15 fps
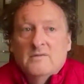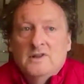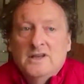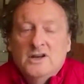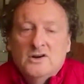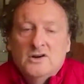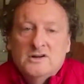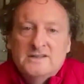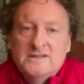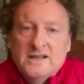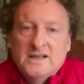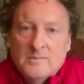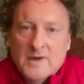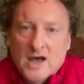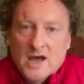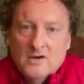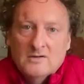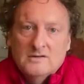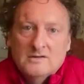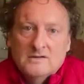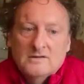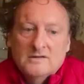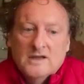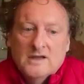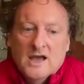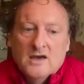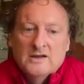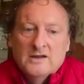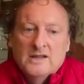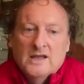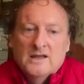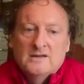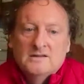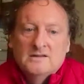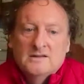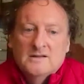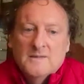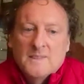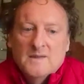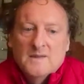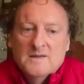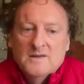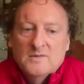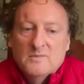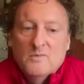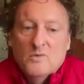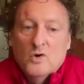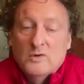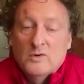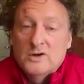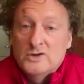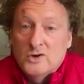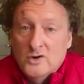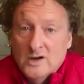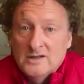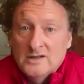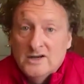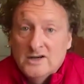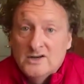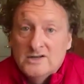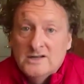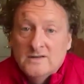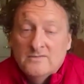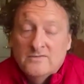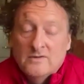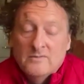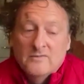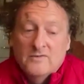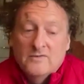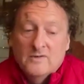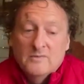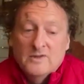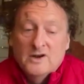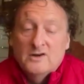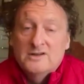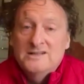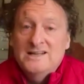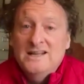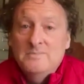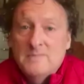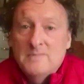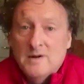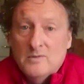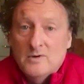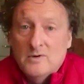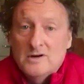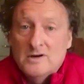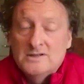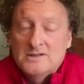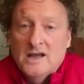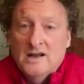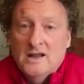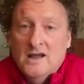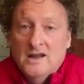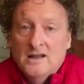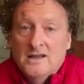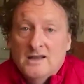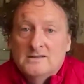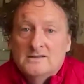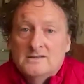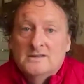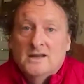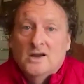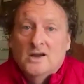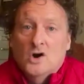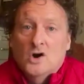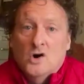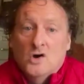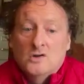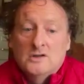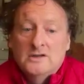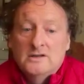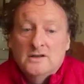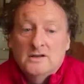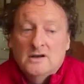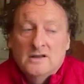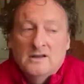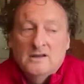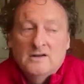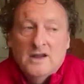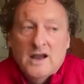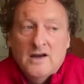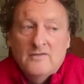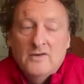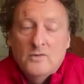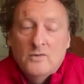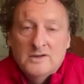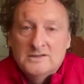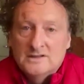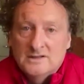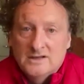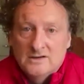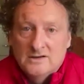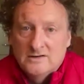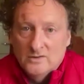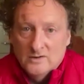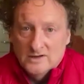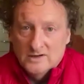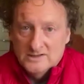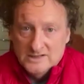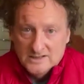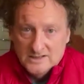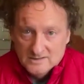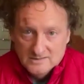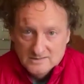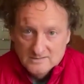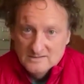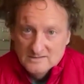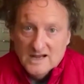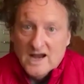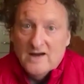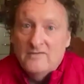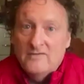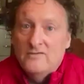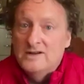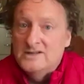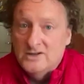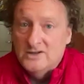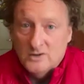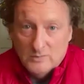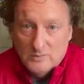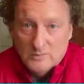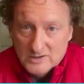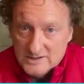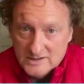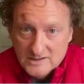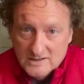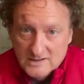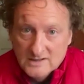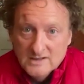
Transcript: leaders think about how to get more return on leadership from their team members, I like to say everyone's a leader in the organization, every single person.